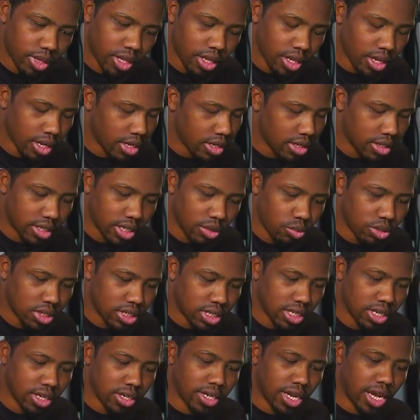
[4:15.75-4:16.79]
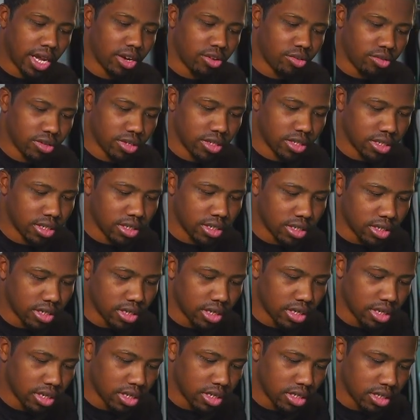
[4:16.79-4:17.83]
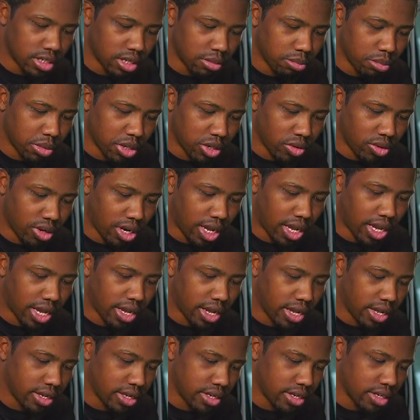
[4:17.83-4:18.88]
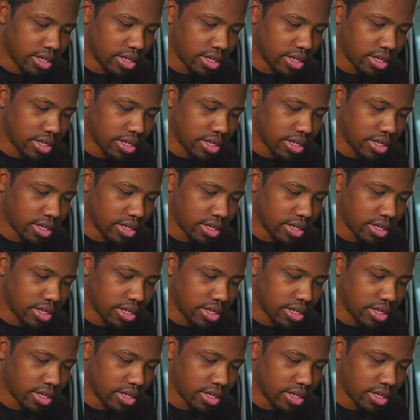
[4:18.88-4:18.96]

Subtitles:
You see, we still not on the middle line.